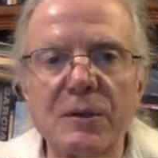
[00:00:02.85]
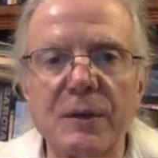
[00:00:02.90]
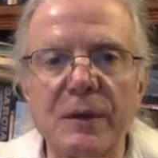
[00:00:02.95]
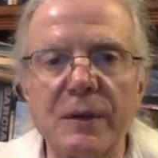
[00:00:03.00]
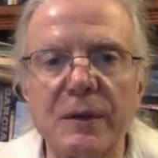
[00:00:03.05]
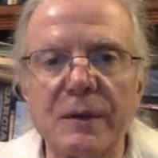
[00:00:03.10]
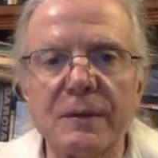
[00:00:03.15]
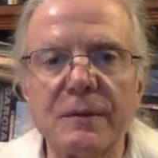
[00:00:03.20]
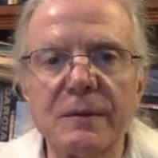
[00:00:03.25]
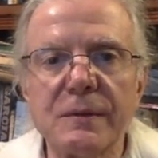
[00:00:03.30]

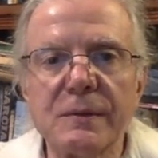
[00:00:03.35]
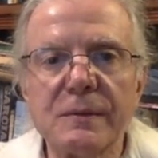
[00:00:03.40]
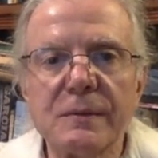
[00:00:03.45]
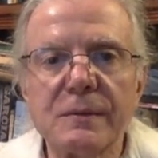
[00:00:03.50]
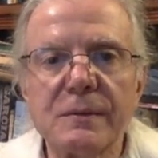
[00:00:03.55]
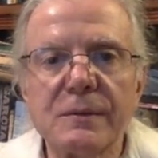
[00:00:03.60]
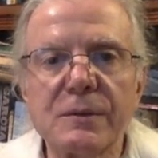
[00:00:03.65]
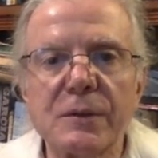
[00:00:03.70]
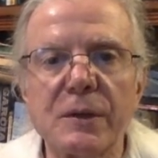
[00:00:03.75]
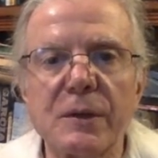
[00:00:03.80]
here,
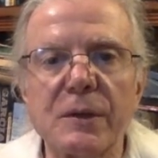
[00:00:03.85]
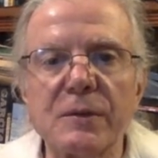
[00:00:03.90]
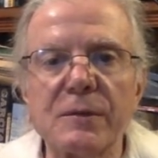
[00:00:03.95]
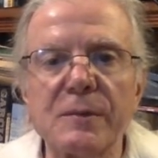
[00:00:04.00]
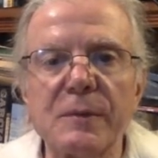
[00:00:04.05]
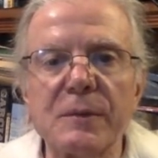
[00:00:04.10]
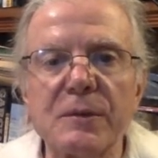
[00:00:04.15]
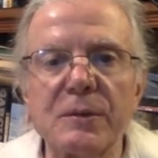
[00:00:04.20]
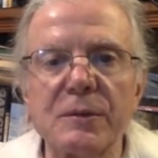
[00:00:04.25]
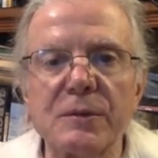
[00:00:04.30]
Charles
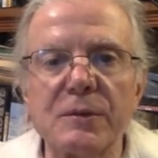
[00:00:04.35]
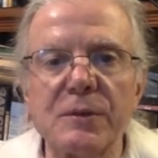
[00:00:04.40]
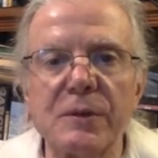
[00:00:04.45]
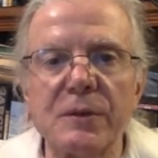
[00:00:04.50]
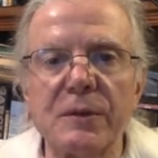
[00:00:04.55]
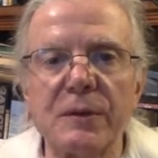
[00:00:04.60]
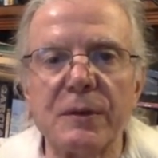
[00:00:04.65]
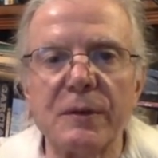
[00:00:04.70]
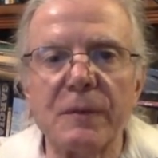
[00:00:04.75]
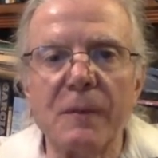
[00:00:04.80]
Mitchell
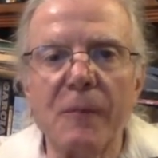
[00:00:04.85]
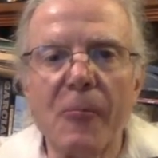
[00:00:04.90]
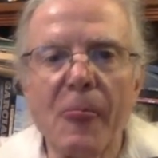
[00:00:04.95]
Jr.